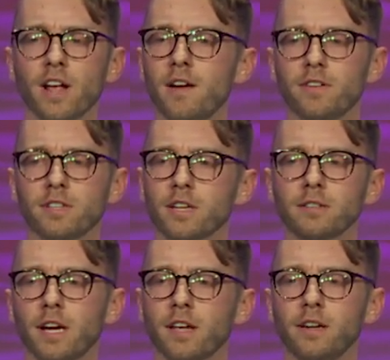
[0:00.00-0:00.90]
in heaven is
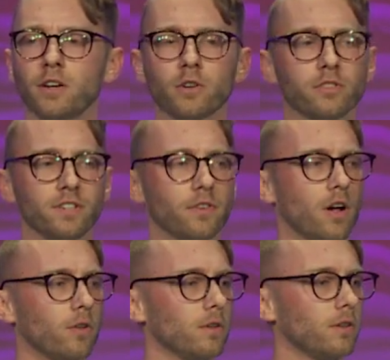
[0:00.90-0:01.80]
unlike any earthly
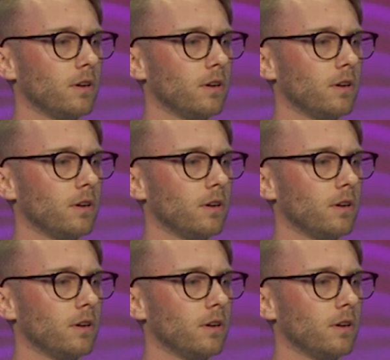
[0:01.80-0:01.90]
Father.